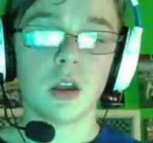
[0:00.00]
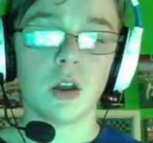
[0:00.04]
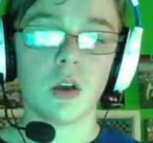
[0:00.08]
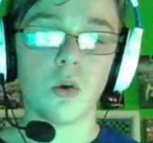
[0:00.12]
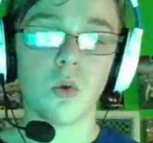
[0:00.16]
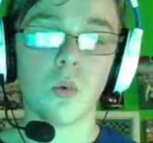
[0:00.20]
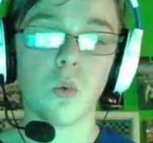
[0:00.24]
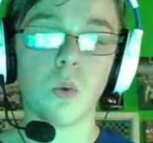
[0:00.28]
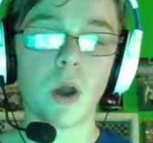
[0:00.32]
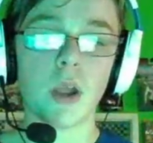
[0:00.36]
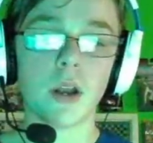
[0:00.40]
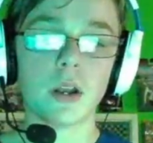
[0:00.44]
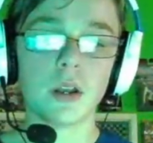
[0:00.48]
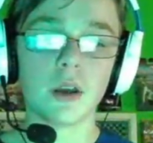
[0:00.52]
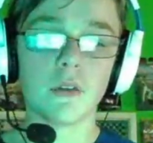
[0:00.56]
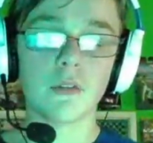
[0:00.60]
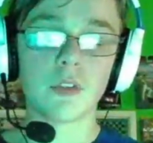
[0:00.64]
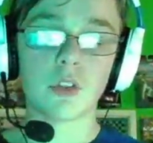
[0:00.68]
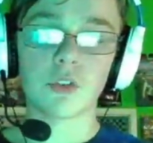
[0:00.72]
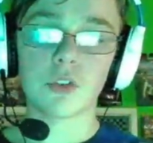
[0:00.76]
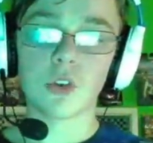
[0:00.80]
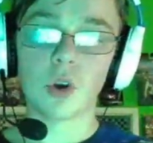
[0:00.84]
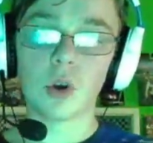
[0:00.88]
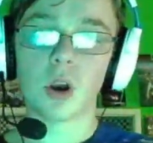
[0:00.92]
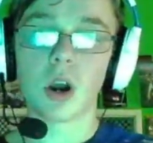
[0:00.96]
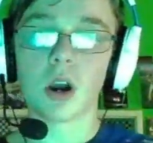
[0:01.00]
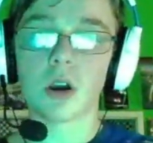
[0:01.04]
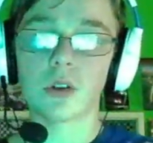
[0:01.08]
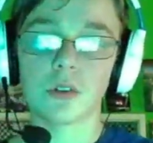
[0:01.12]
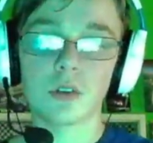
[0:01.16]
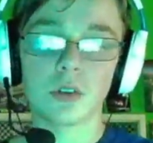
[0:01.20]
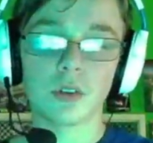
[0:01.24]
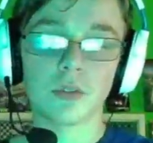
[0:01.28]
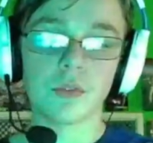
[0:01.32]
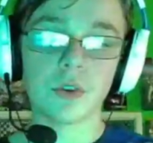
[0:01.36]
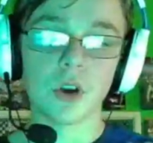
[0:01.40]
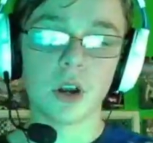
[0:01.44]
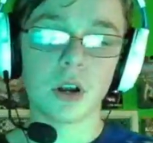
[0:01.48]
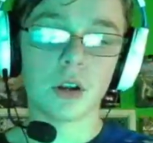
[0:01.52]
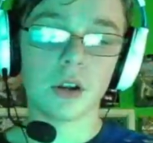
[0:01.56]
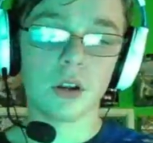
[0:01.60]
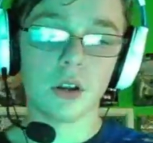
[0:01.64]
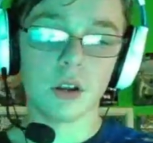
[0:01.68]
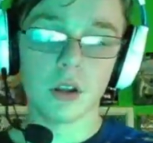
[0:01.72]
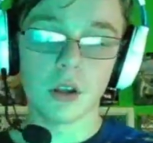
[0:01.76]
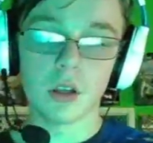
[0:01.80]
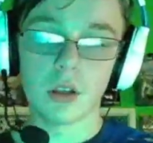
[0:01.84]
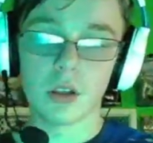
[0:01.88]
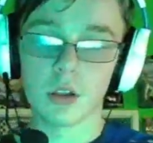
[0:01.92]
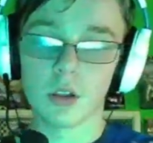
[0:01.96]
when you have the slow cars in the front
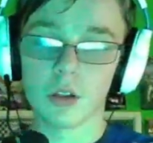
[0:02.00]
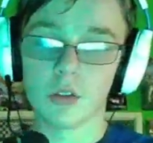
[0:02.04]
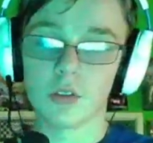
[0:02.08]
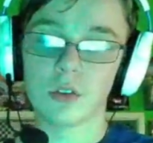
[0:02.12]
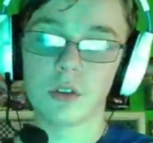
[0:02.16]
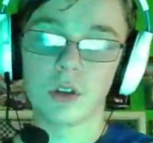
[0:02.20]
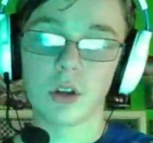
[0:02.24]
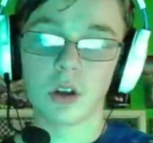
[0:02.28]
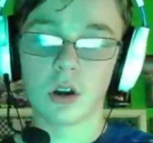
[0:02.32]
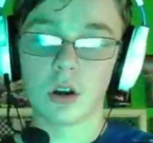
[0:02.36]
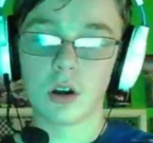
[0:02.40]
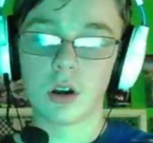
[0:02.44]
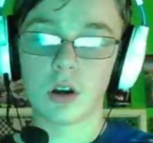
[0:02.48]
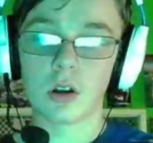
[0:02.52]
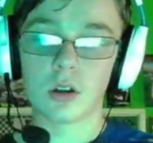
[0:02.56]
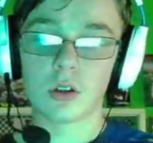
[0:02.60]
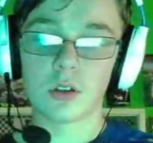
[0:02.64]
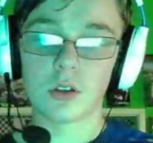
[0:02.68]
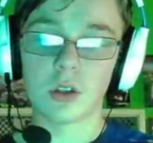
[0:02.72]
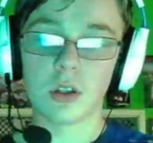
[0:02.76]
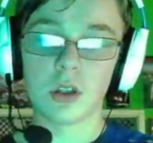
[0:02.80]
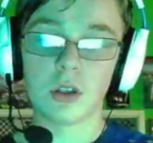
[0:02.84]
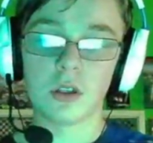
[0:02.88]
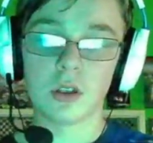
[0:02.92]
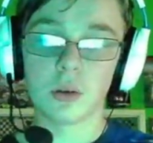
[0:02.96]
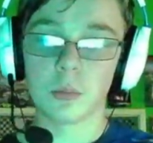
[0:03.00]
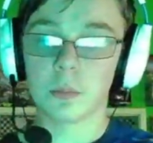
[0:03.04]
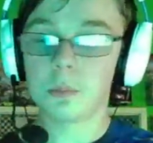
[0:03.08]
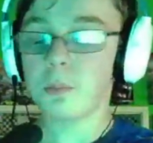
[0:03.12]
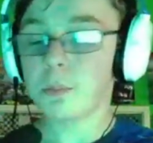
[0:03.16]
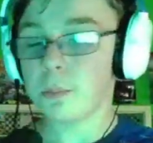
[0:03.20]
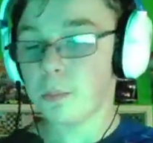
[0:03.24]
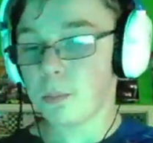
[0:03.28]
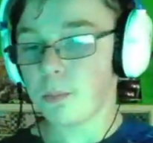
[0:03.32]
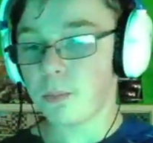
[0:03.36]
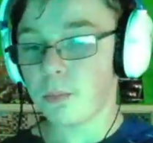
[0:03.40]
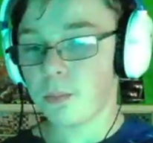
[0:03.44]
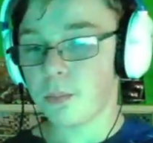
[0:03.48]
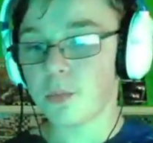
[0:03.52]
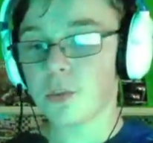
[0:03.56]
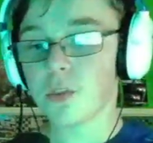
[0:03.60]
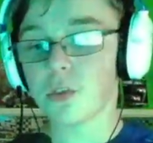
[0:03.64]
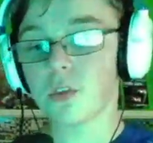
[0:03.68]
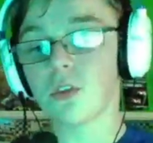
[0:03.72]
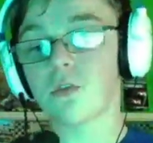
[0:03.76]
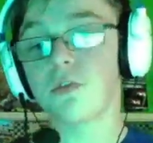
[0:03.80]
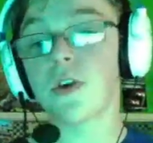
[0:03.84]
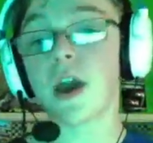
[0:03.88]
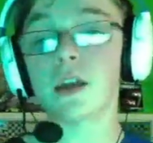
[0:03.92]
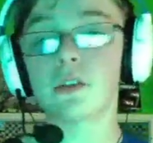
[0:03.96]
and the
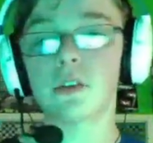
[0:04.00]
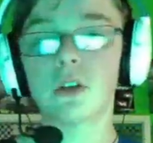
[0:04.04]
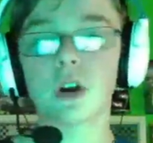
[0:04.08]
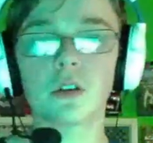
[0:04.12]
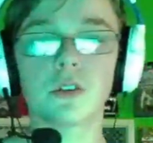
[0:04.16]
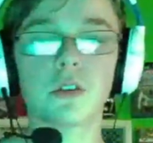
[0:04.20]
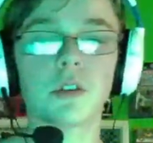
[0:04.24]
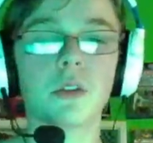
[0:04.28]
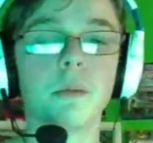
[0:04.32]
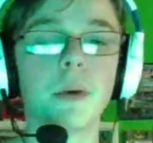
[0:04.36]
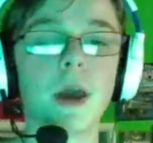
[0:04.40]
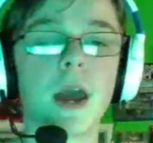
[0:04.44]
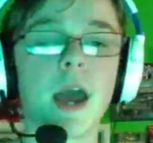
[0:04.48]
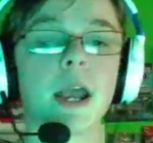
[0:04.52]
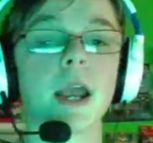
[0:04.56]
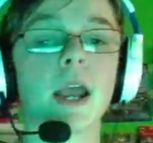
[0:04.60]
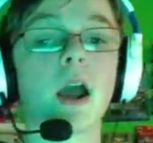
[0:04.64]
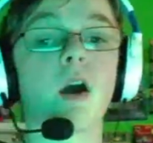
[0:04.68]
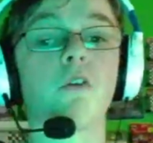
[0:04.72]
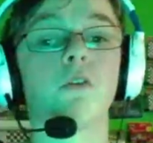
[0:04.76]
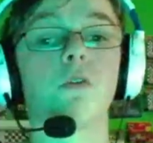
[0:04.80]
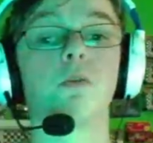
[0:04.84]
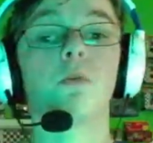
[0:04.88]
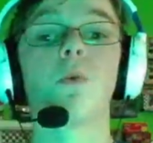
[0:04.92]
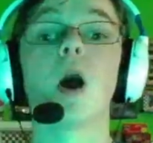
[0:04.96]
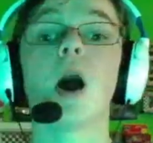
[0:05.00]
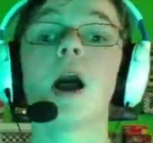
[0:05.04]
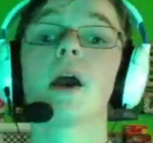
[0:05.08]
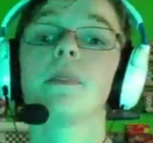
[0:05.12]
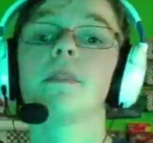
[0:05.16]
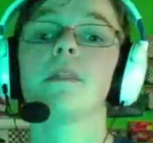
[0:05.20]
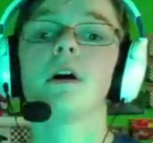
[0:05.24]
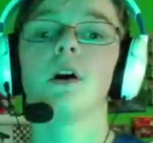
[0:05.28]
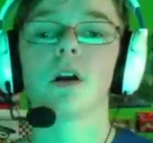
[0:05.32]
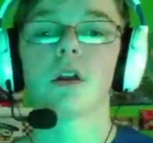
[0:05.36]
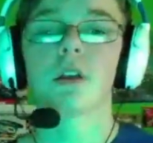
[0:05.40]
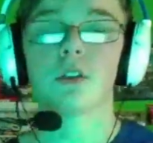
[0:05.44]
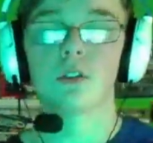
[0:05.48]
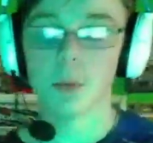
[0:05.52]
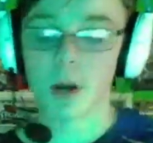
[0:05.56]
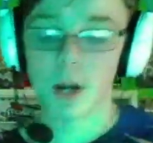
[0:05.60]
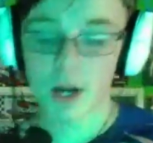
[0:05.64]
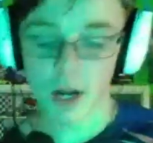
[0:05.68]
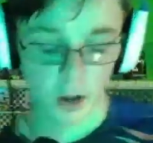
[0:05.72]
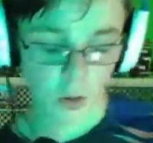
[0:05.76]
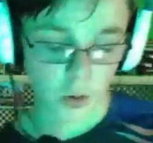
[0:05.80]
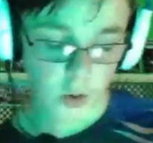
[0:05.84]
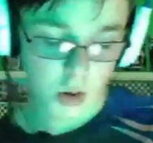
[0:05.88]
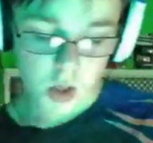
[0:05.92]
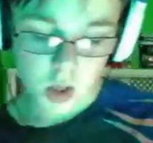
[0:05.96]
fast cars in the back, how wide they'll get spread
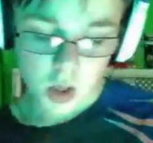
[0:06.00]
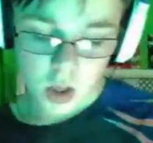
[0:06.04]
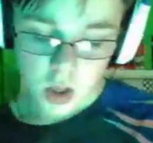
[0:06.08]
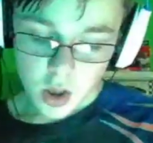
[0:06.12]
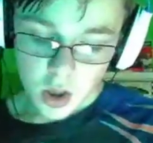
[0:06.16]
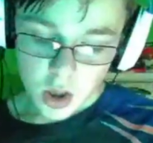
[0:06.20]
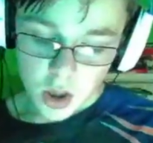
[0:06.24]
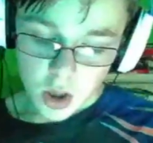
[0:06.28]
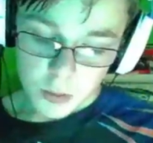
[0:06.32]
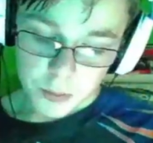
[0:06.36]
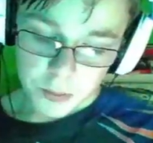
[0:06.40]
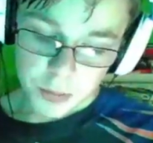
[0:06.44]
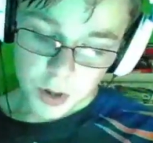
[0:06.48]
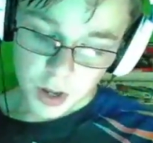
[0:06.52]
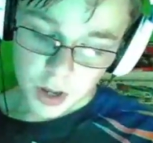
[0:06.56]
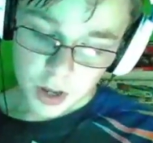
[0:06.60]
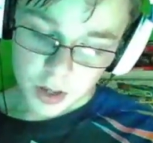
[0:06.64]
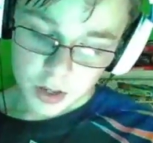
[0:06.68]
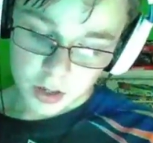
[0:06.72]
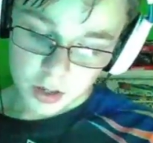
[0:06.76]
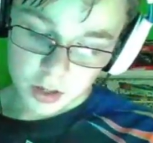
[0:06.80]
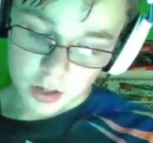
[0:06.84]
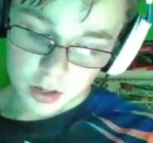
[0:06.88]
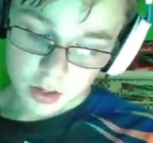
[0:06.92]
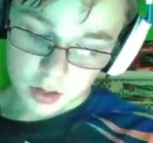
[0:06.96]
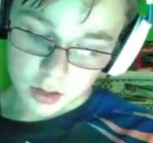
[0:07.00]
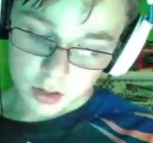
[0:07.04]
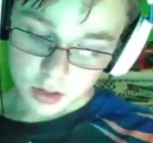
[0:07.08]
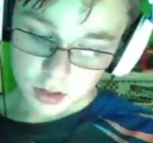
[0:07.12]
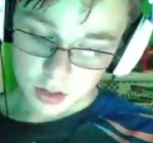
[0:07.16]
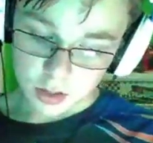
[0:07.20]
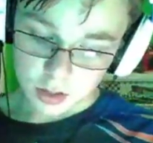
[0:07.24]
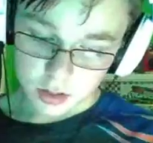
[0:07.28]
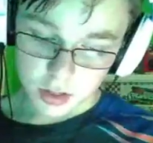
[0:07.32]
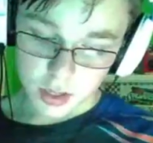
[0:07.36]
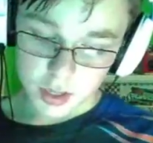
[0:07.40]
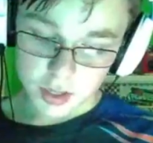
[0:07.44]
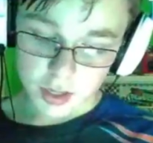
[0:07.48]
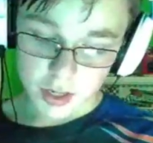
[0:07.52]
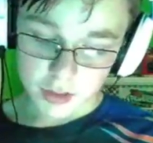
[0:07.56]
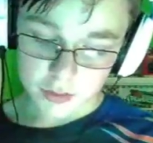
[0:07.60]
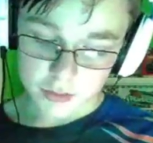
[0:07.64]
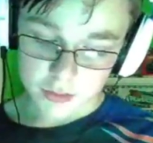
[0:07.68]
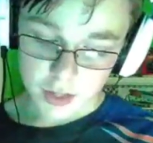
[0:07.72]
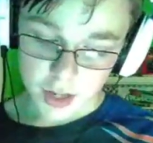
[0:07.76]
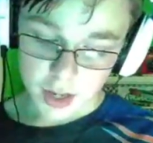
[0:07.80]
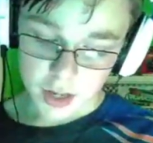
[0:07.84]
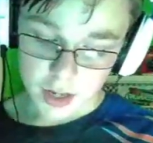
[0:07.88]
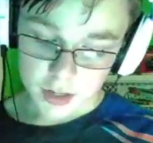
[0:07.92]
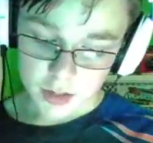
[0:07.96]
out. But like I
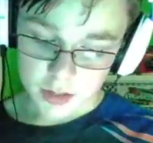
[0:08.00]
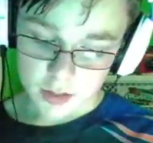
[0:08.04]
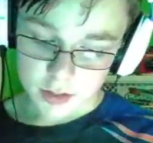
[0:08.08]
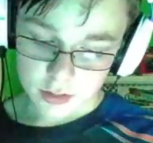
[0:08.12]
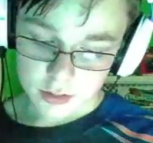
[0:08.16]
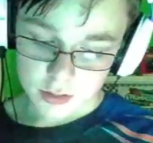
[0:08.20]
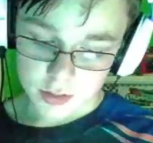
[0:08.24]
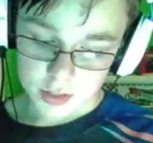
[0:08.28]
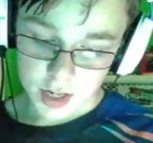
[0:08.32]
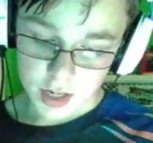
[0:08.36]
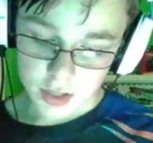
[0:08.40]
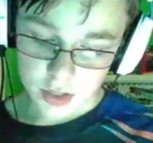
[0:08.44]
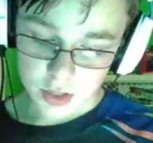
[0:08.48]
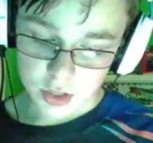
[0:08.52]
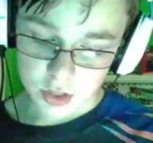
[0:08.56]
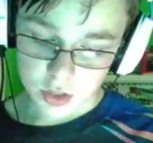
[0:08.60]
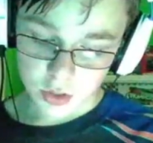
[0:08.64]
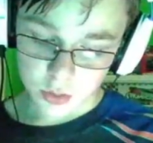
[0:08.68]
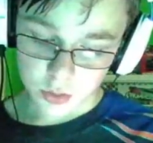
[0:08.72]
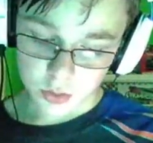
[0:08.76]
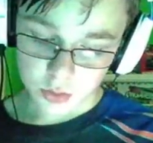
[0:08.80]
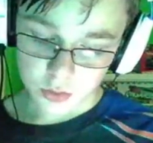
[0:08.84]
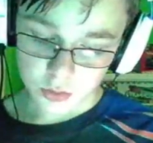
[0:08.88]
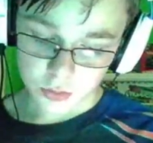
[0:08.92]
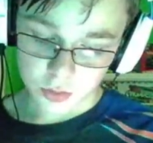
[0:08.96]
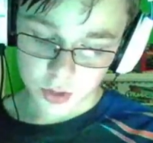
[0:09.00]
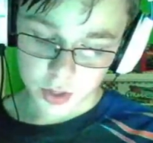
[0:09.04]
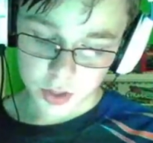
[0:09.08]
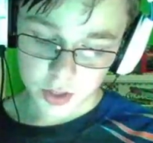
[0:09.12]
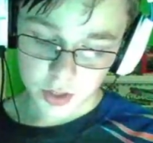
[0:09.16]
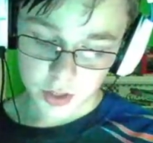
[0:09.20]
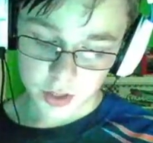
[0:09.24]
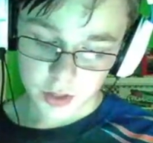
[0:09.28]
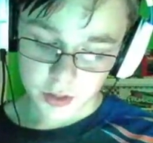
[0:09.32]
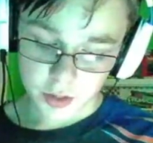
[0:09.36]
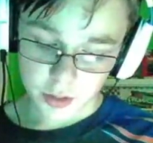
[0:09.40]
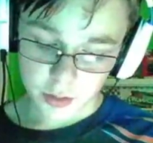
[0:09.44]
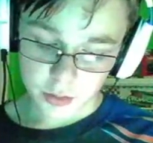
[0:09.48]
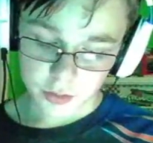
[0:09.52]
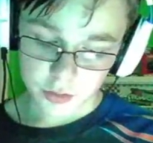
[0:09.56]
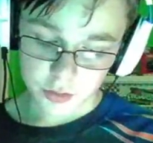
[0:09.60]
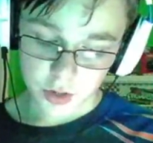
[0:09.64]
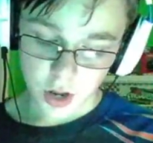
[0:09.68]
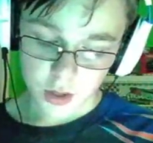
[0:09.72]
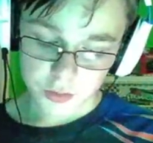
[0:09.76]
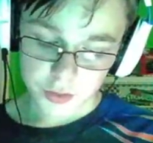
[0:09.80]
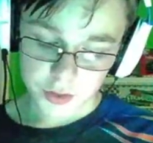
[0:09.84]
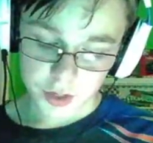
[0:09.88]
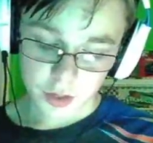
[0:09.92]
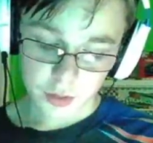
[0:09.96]
said, stage 2 was really, there was
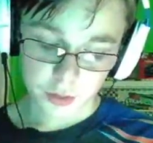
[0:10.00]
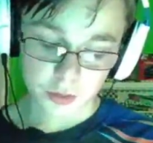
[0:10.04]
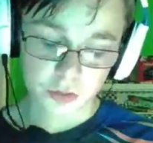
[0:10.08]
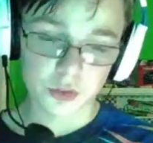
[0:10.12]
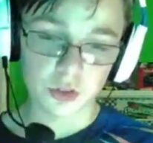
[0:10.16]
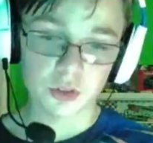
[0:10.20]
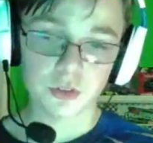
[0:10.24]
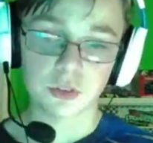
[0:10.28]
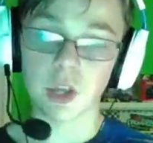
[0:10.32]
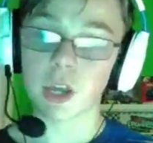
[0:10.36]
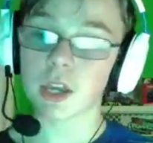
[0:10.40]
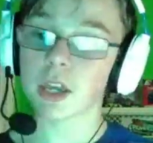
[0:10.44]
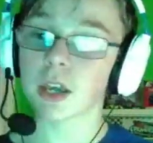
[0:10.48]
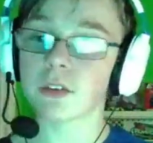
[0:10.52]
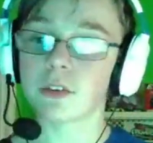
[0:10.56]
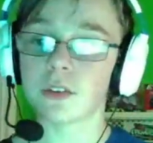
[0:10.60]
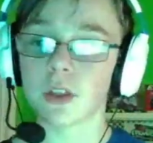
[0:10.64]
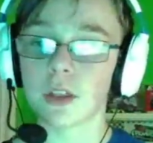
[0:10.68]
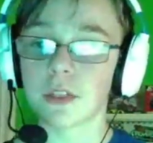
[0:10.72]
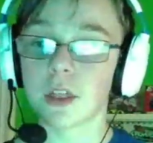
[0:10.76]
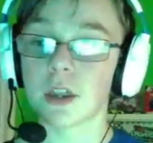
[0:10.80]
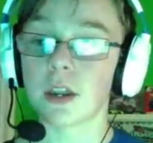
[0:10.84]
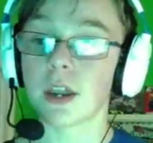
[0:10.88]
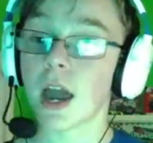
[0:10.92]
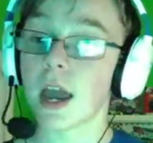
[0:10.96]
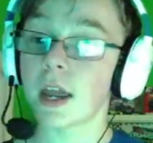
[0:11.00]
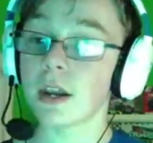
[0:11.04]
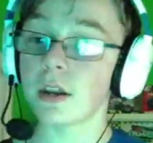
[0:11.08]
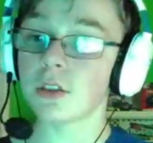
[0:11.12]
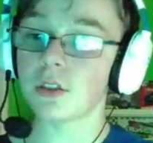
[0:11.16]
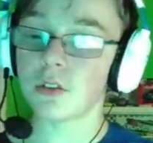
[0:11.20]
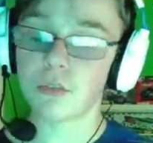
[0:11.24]
nothing. It was just, like I said, the 9 and the